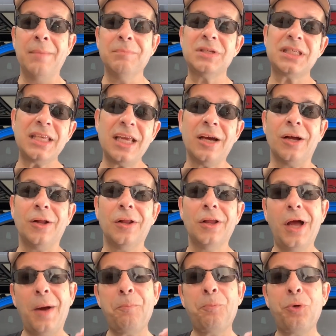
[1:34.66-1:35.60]
Still,
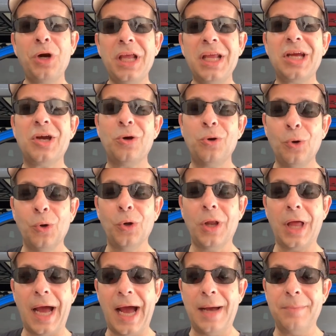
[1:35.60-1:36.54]
a pretty
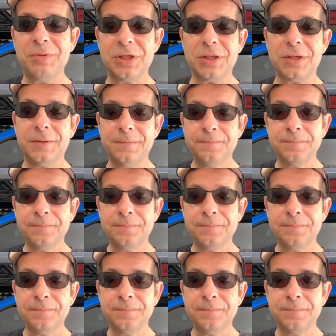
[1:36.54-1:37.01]
cool option.